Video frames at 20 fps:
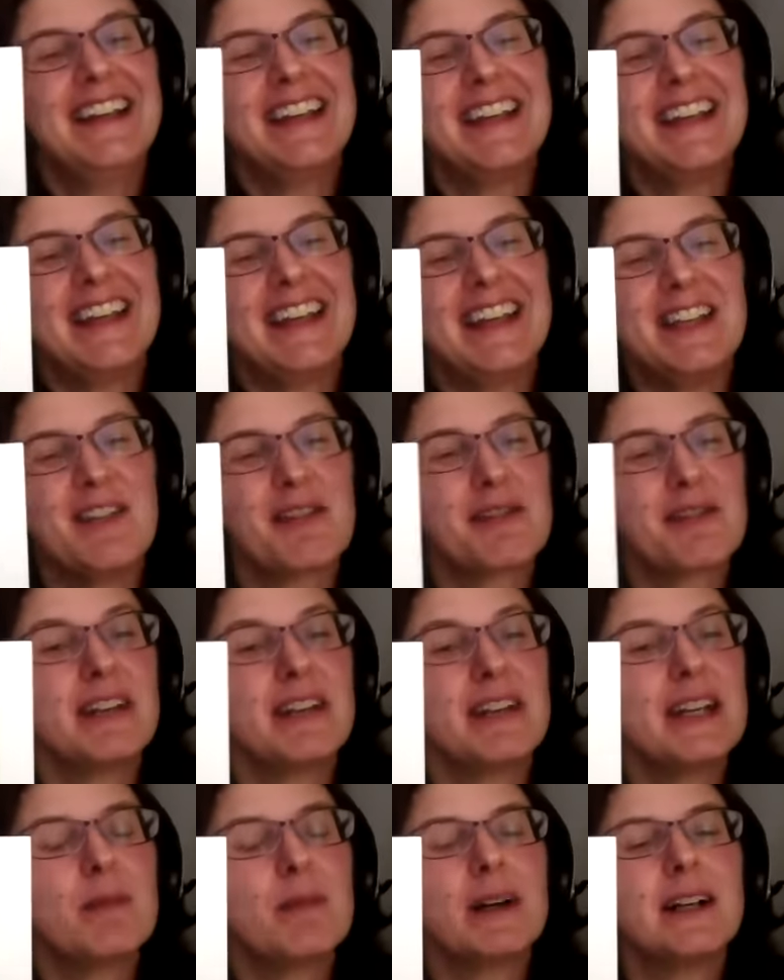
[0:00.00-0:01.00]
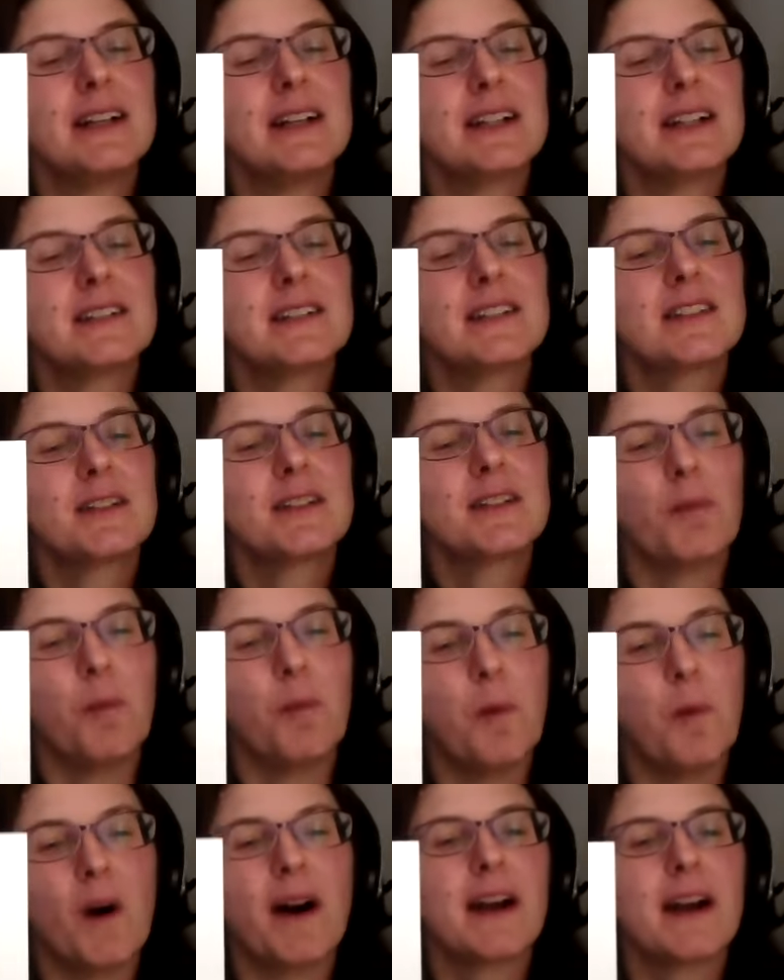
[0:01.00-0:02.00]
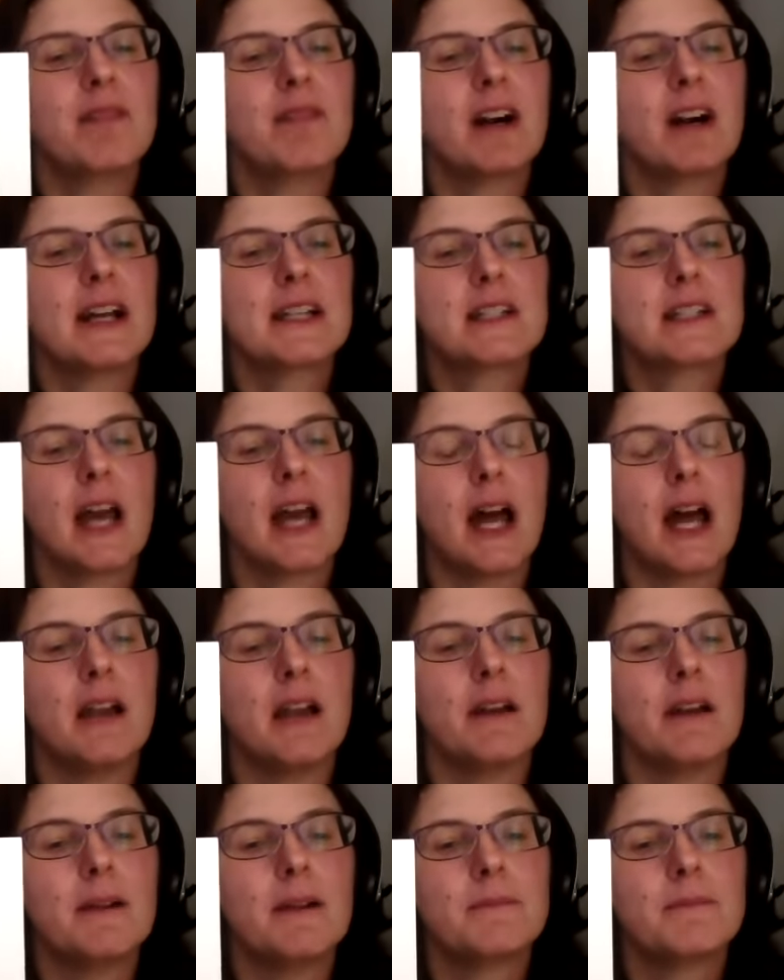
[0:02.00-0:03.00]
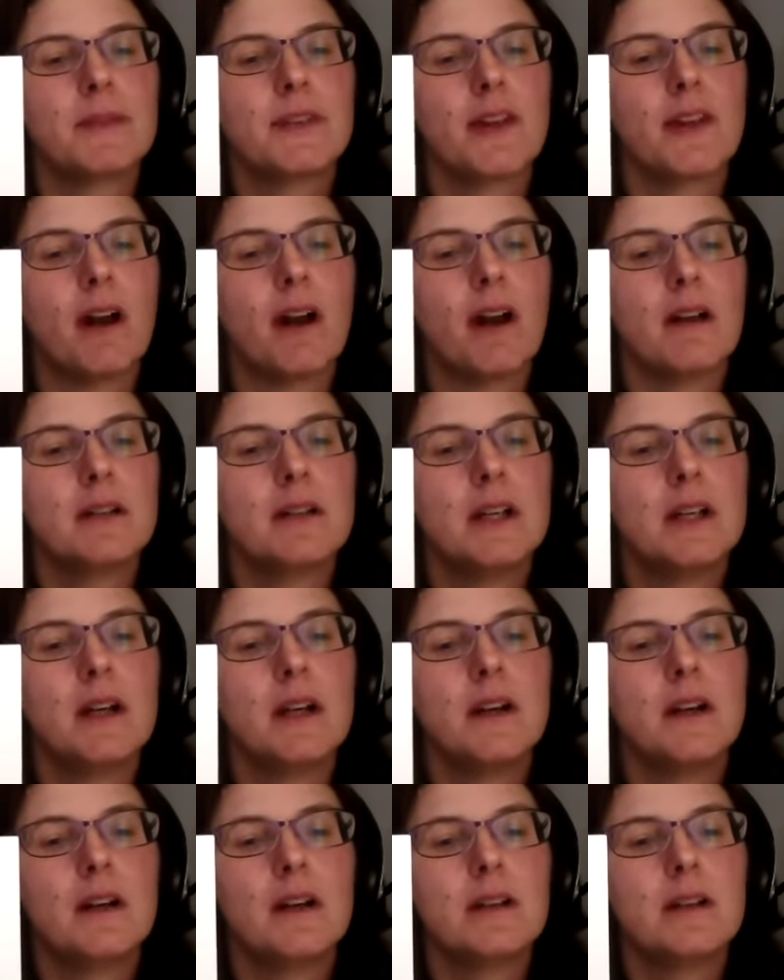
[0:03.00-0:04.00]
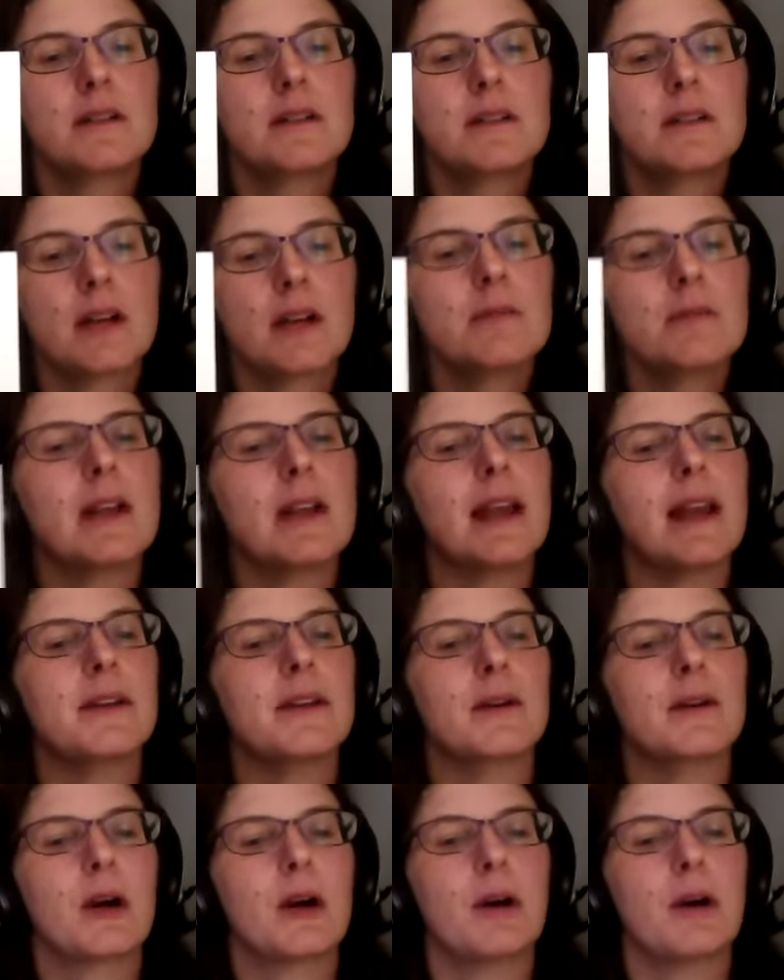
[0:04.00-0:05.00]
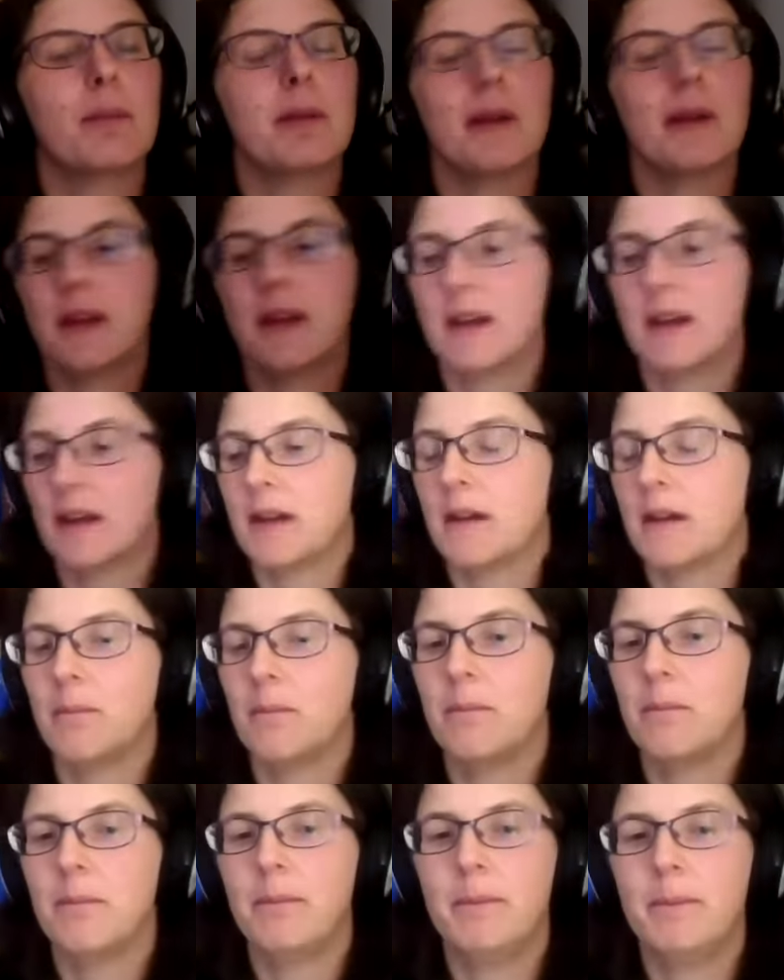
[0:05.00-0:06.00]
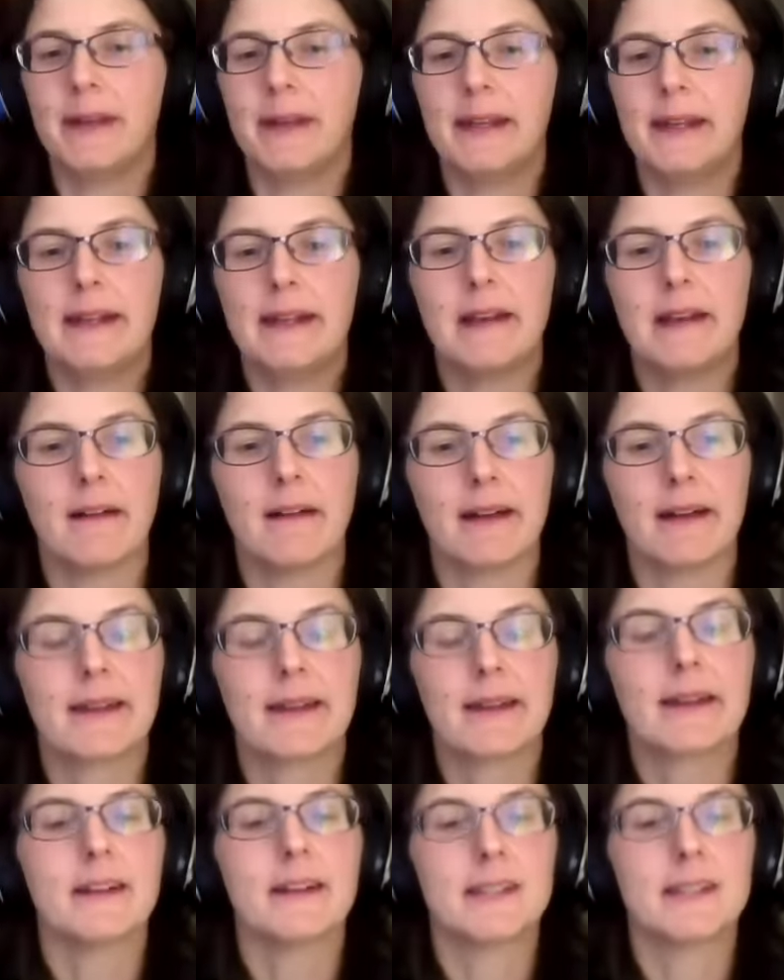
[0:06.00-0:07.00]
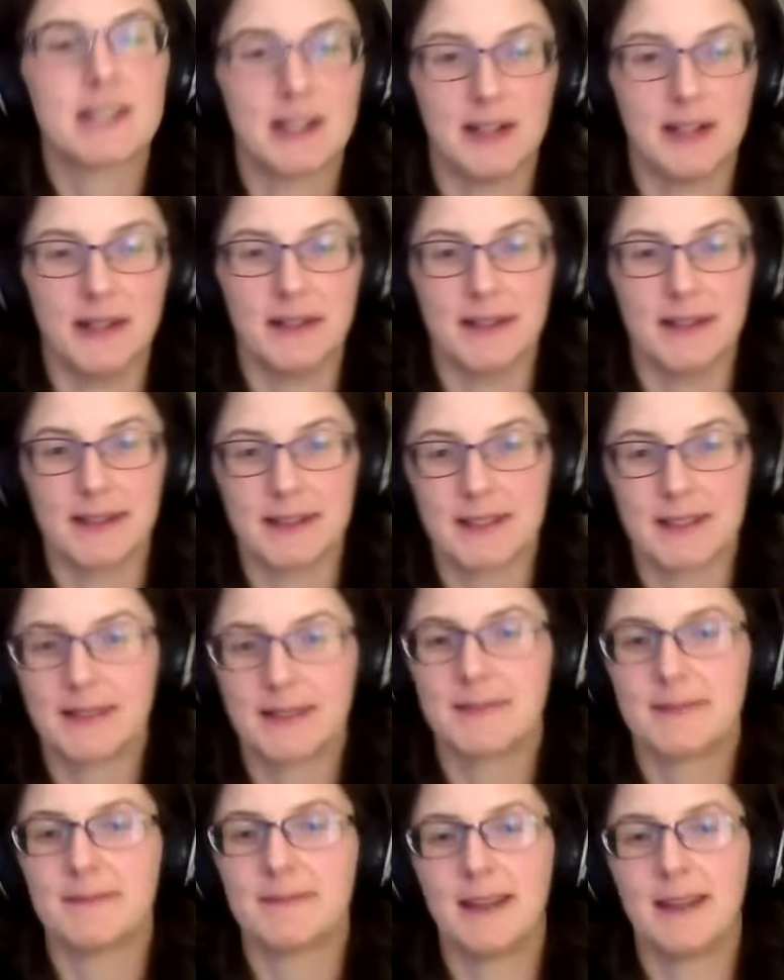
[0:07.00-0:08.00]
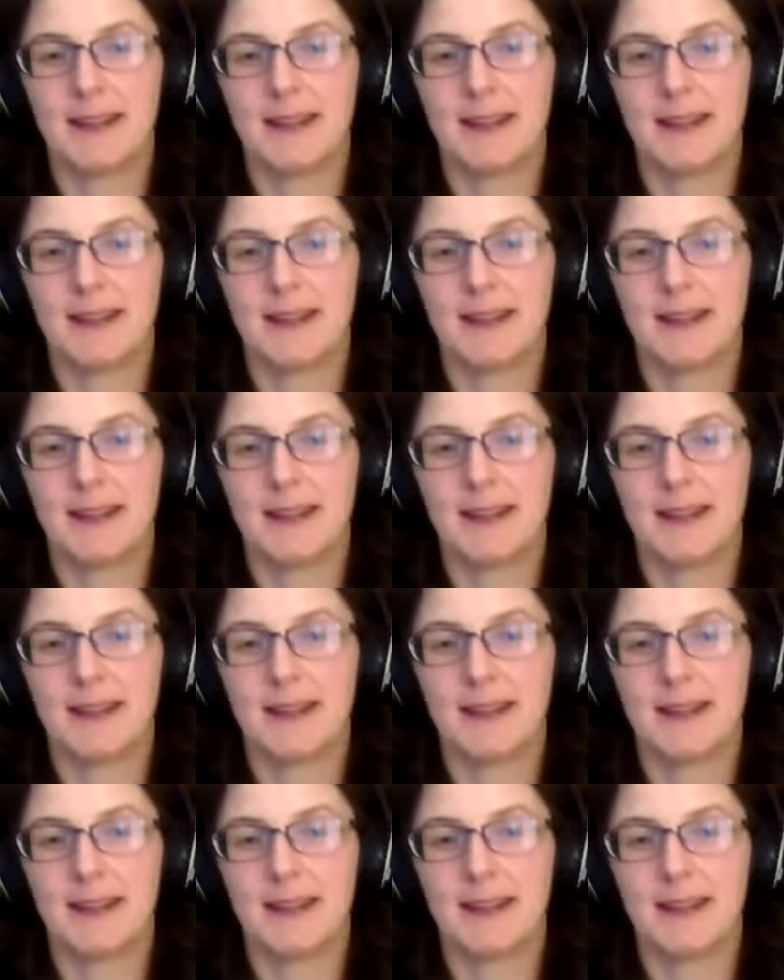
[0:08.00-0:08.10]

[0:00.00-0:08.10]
in 3 words, why write 10? So don't let your copy be like a turd. There you